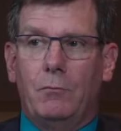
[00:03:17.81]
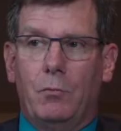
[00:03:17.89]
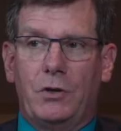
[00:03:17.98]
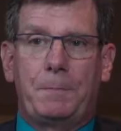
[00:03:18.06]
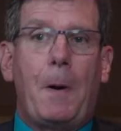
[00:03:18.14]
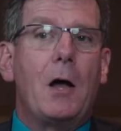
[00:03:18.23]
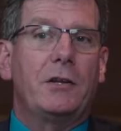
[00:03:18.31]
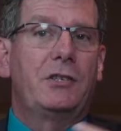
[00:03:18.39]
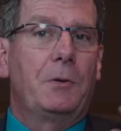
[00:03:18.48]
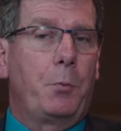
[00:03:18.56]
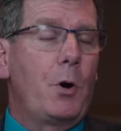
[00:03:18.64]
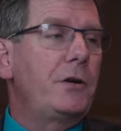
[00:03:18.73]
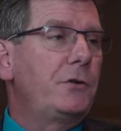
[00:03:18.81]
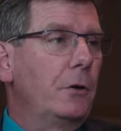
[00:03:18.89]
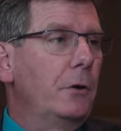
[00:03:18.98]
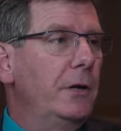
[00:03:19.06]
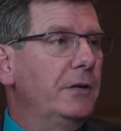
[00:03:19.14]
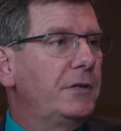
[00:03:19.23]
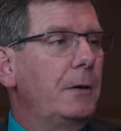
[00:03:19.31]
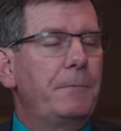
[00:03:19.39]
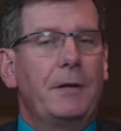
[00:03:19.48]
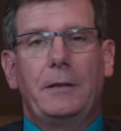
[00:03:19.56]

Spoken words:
response to pressure is something